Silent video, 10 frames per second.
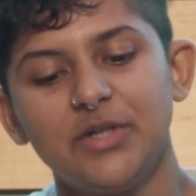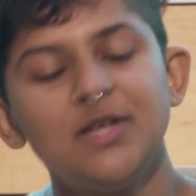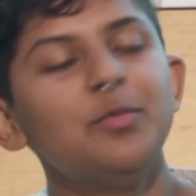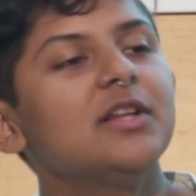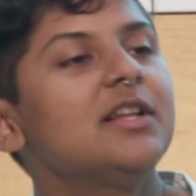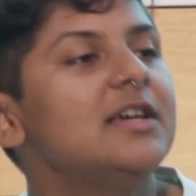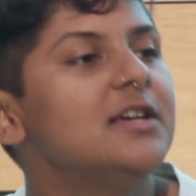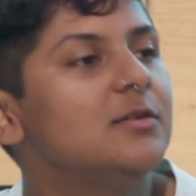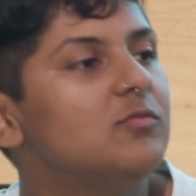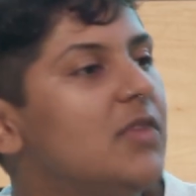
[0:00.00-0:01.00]

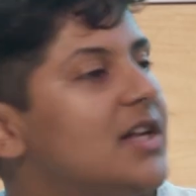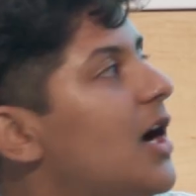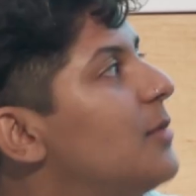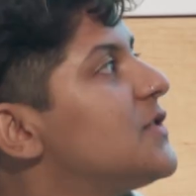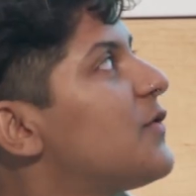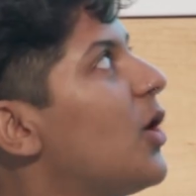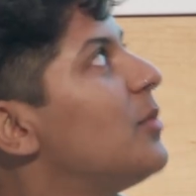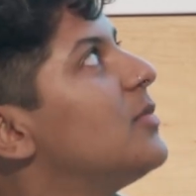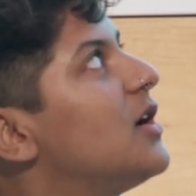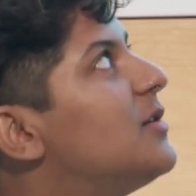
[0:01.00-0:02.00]
typically, it comes
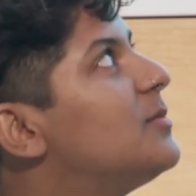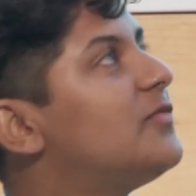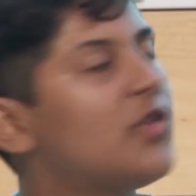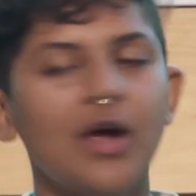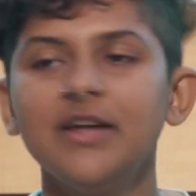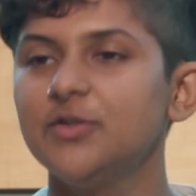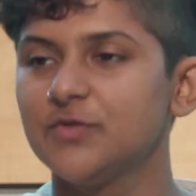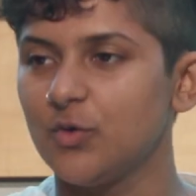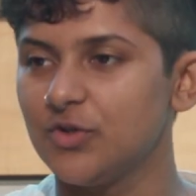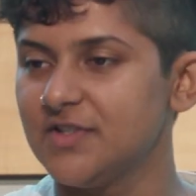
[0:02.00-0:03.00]
from a variety of
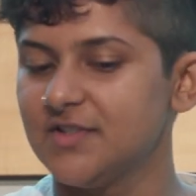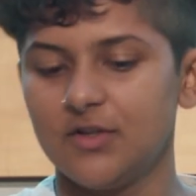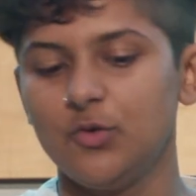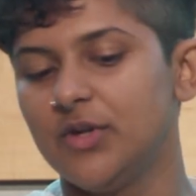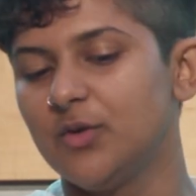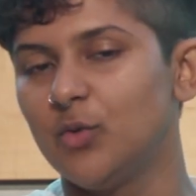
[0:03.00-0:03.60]
sources, including